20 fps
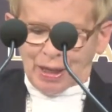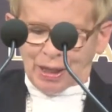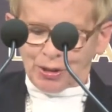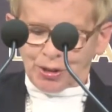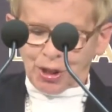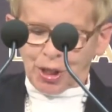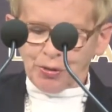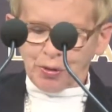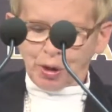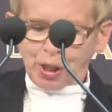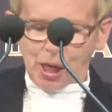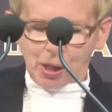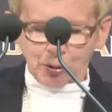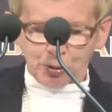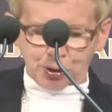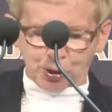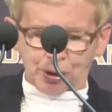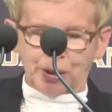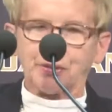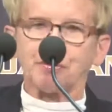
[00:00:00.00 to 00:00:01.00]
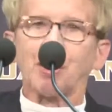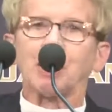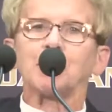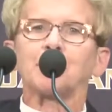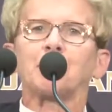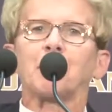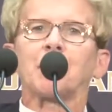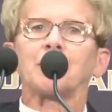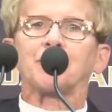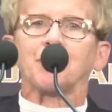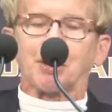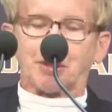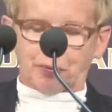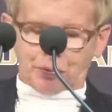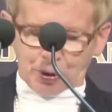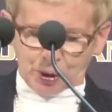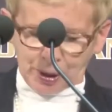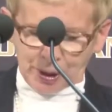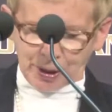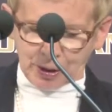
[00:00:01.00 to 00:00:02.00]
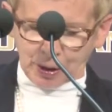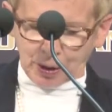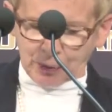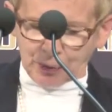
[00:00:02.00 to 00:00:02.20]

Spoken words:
General Counsel and Vice President for Legal